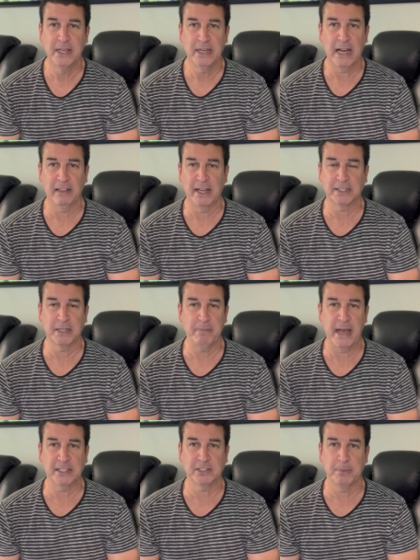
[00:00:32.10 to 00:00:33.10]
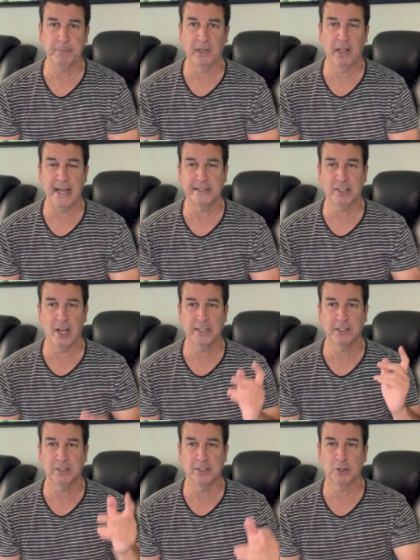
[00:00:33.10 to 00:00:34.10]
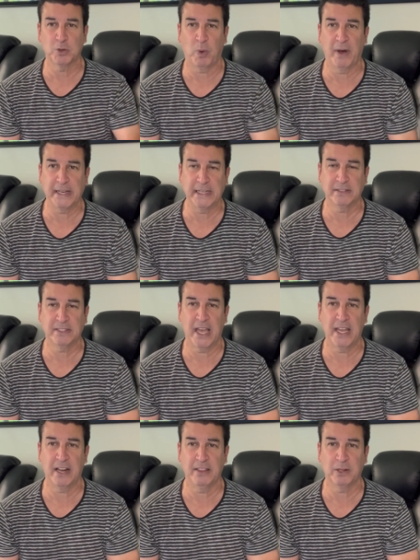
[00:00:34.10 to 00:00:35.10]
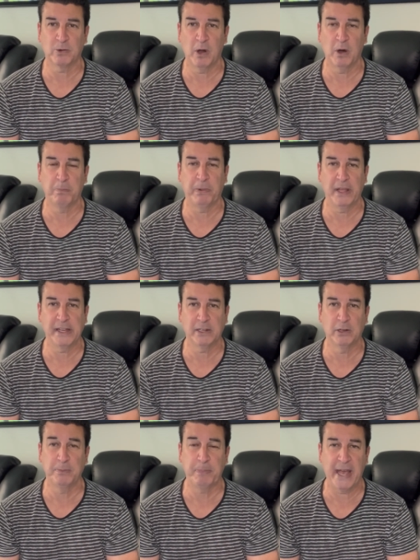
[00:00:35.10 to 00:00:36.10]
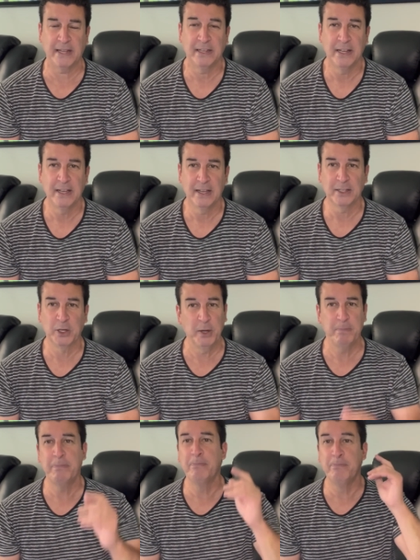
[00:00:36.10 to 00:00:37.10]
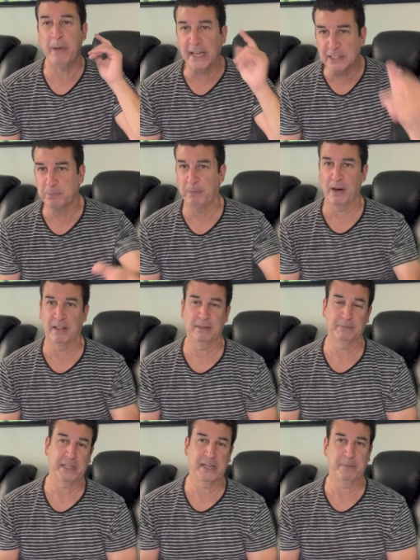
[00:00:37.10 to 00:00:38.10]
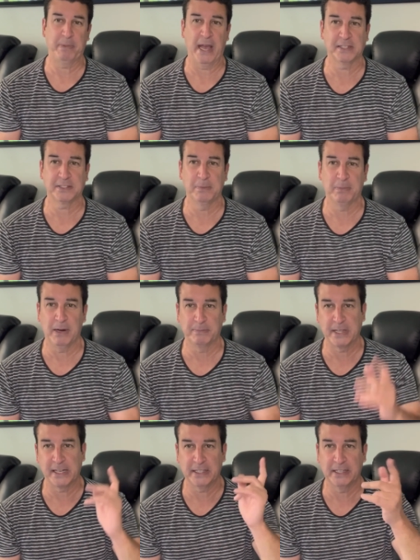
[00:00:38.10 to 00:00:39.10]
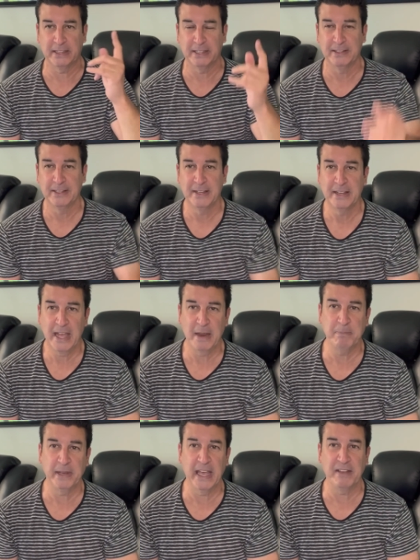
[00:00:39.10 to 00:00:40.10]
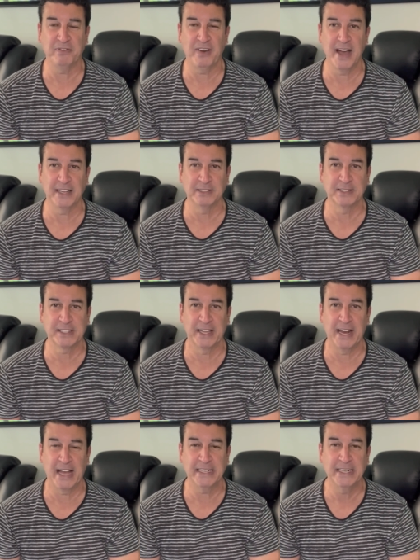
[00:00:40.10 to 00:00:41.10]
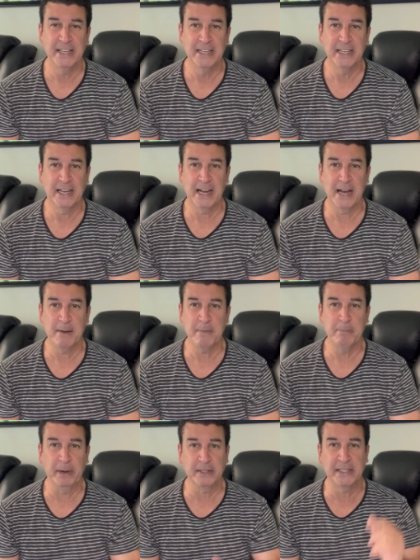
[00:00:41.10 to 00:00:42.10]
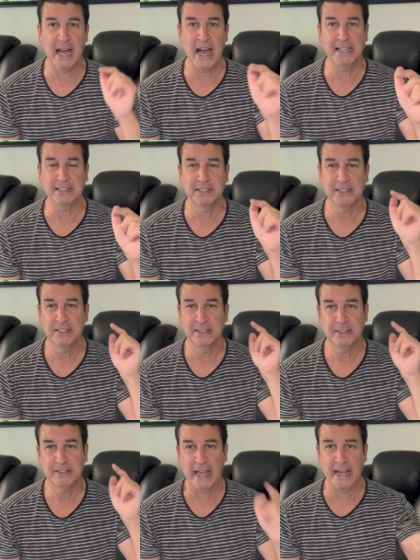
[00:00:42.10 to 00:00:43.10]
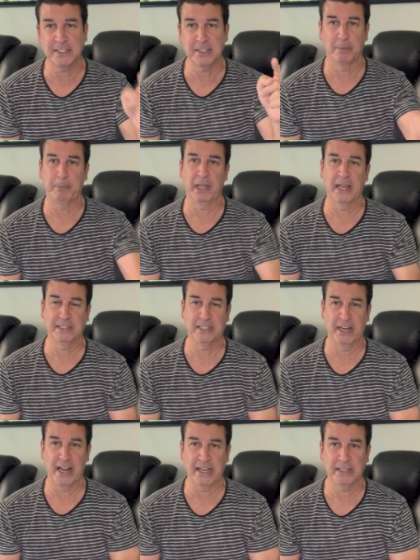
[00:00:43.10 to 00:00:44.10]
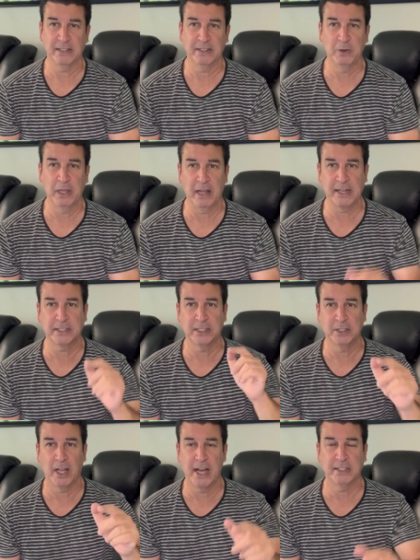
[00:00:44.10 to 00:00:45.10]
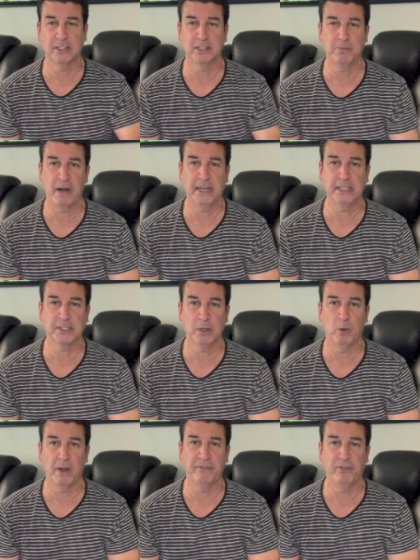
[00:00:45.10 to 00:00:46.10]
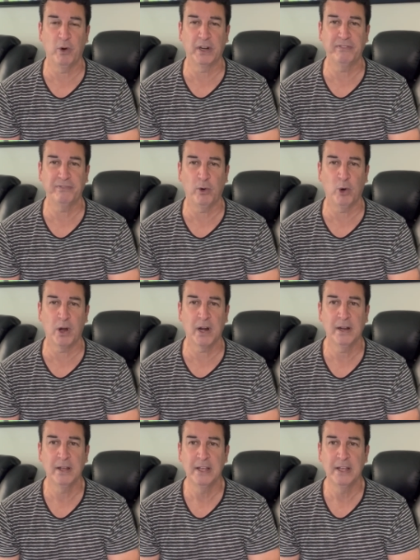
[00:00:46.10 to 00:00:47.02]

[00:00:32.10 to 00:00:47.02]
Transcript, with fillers: I like the matchup a lot. Dodgers are 20 and 10 on the road playing good bad, good baseball. I'm saying basketball. I'm thinking of the NBA Finals tonight. Uh, but guys, that's the play tonight. We like the Dodgers minus the 144,